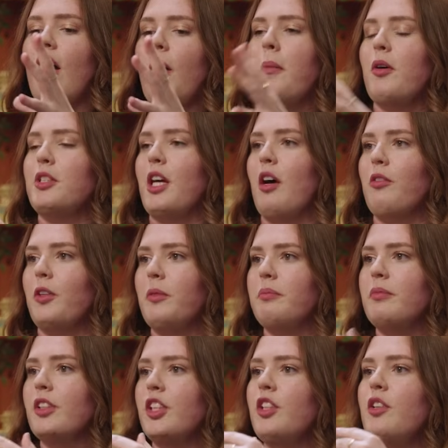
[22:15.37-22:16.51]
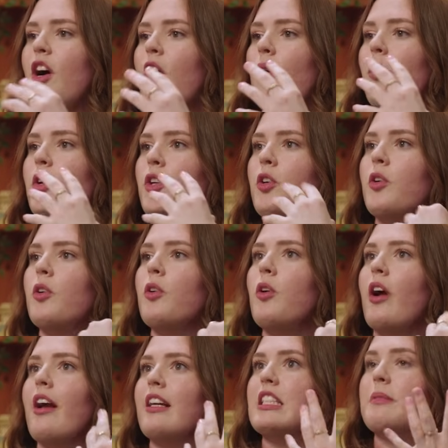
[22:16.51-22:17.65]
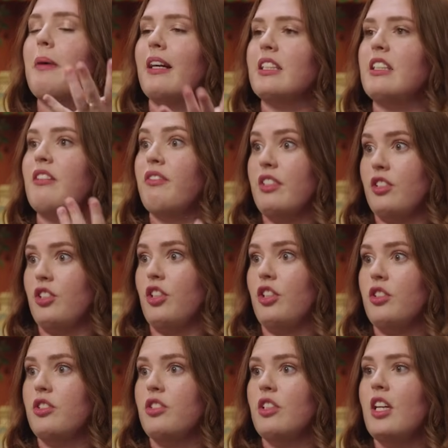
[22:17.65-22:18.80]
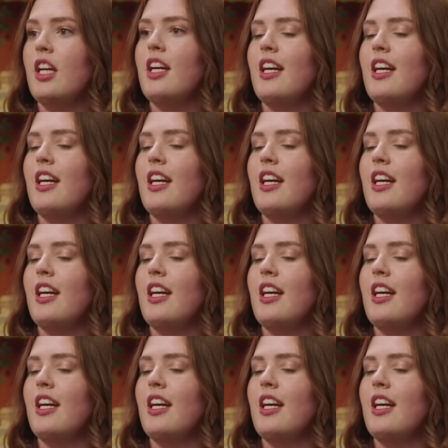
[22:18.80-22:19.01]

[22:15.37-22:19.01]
motel room. You know, you're expecting visitors.